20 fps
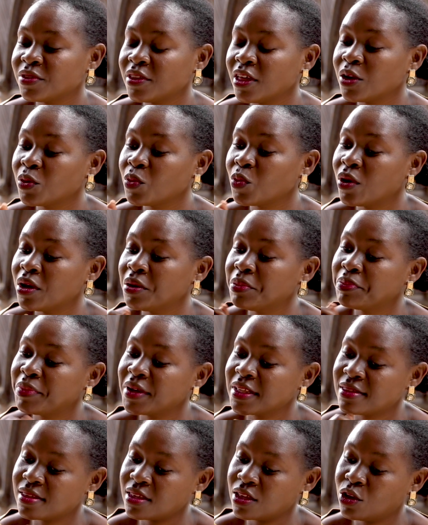that one
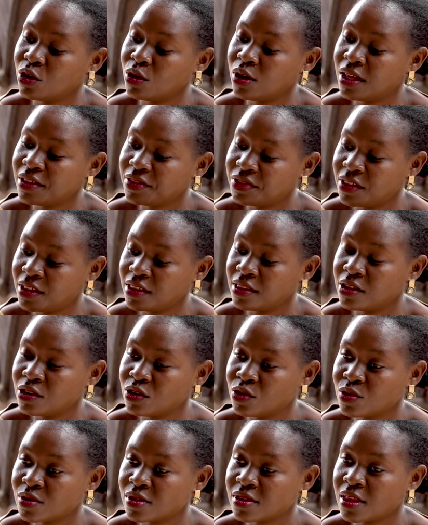particular thing
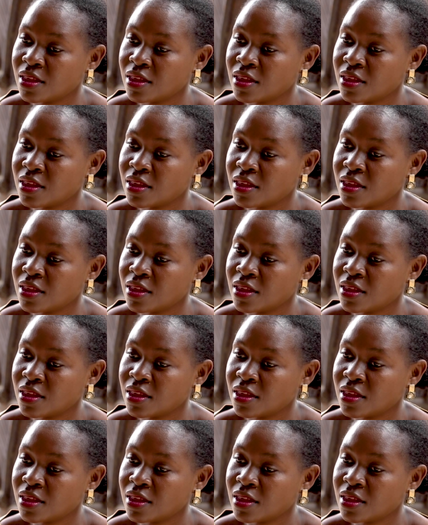that you